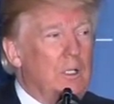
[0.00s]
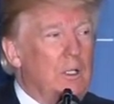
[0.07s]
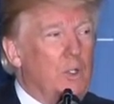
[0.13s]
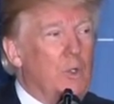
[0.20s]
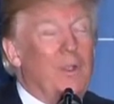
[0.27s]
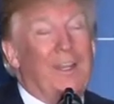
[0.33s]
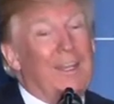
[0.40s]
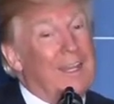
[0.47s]

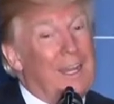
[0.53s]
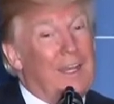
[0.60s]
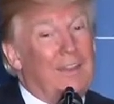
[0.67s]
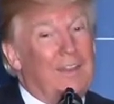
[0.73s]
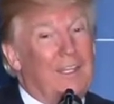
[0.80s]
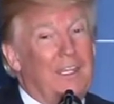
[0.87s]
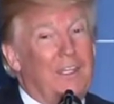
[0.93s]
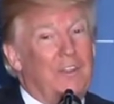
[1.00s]
doing a lot
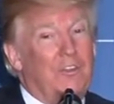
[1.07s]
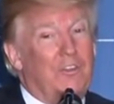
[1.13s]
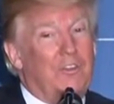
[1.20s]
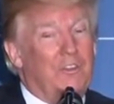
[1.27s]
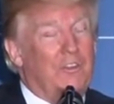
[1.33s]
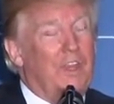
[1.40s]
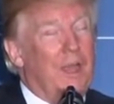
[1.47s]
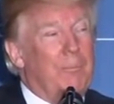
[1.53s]
of things
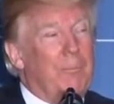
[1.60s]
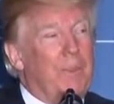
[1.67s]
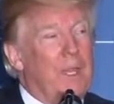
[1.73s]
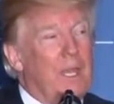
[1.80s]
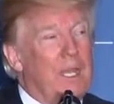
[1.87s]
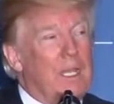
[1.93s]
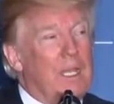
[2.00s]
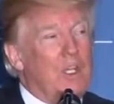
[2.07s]
to stop that.